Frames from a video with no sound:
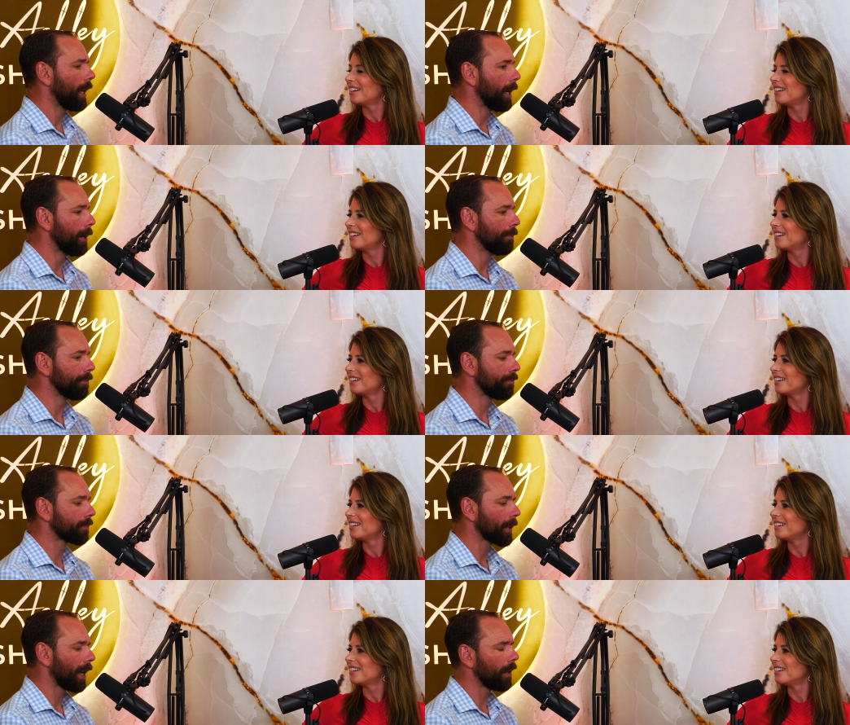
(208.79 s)

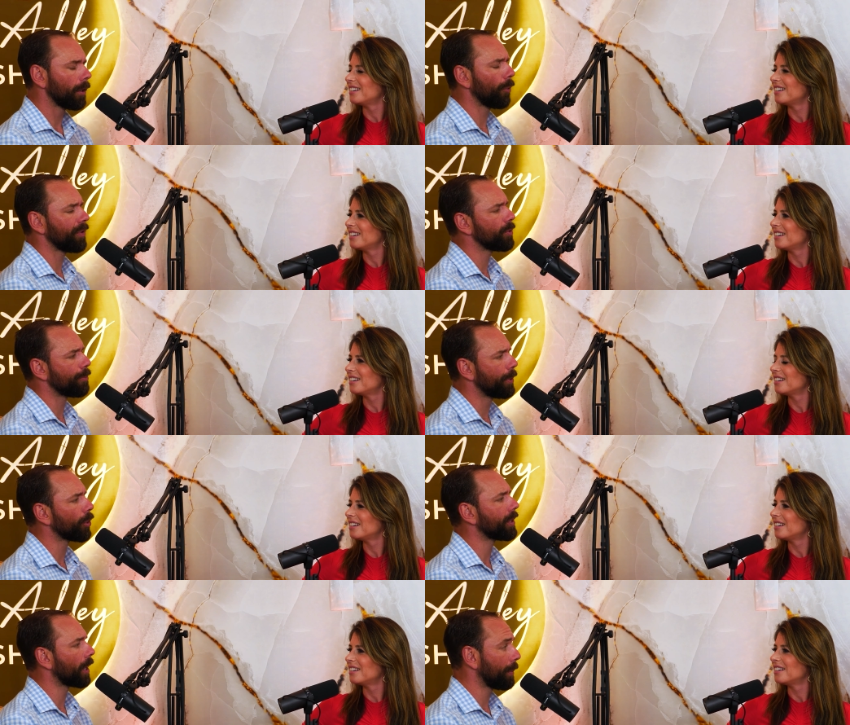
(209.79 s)
Speaker 1: Um, I don't know if he was a
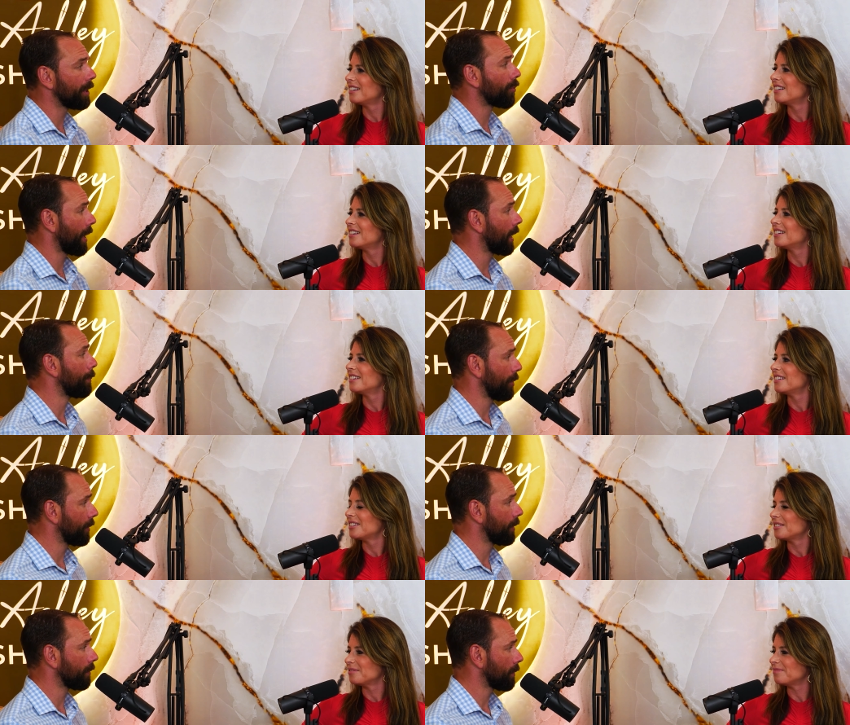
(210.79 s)
billionaire, but he ran a
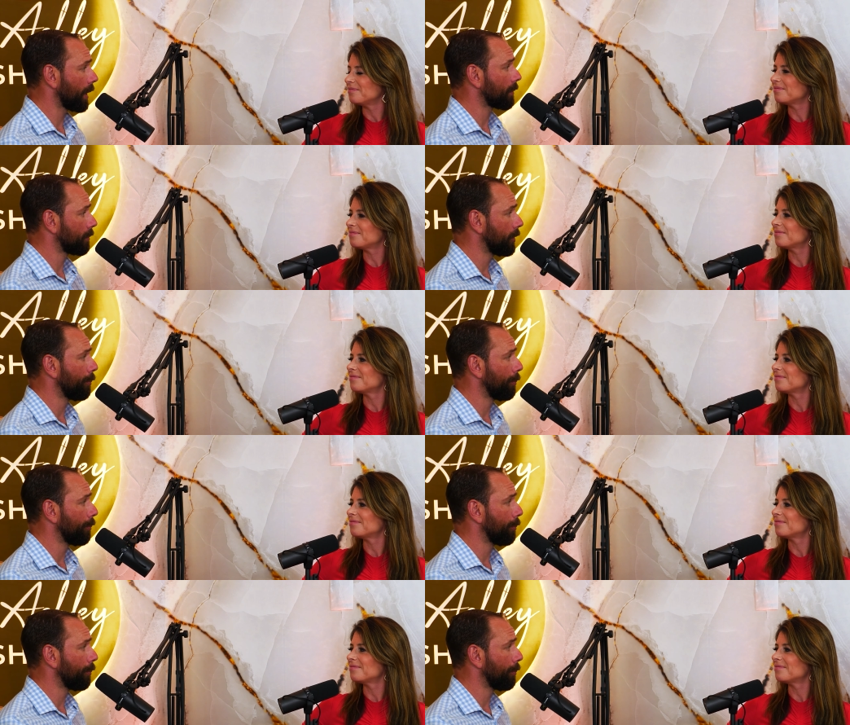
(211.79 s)
billion, like mm-hmm.